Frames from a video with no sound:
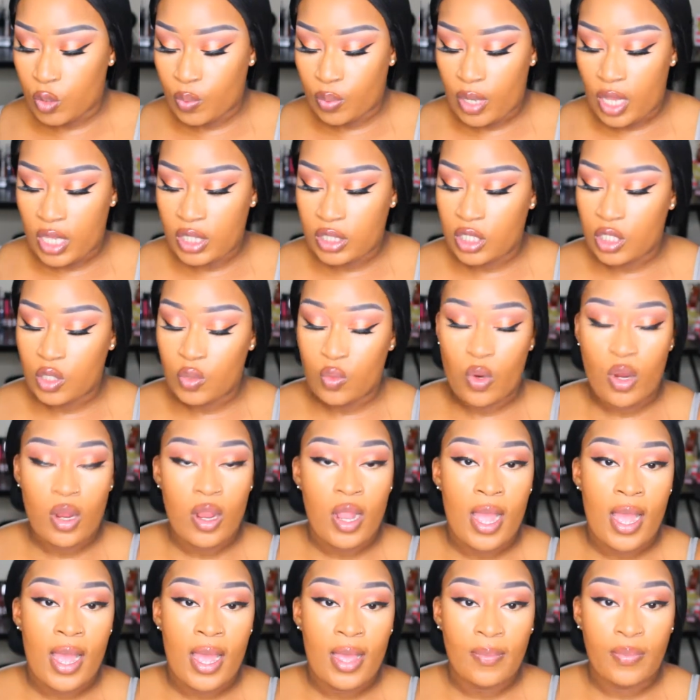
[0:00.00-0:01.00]
places
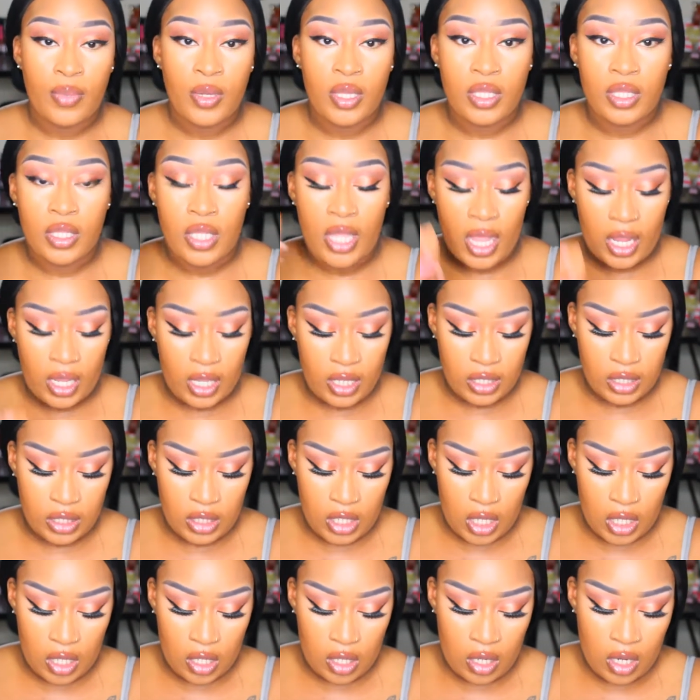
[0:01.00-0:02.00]
where I put that
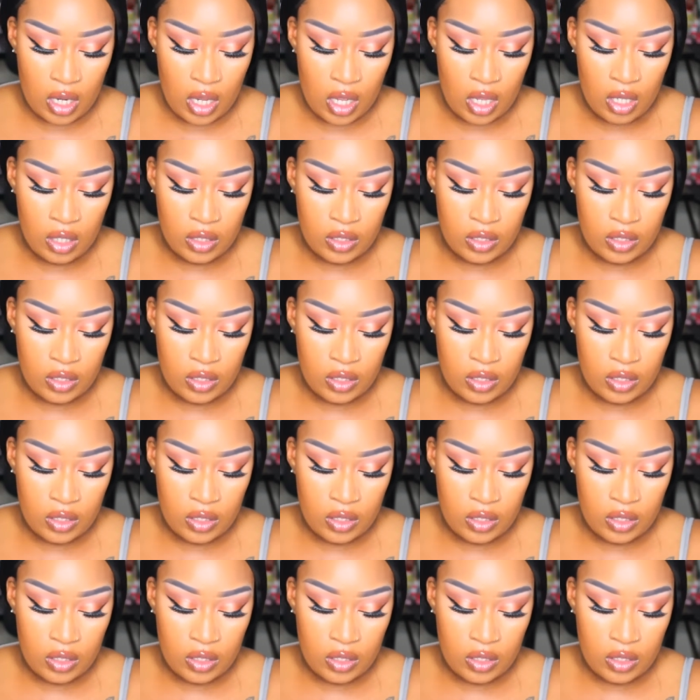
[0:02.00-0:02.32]
concealer.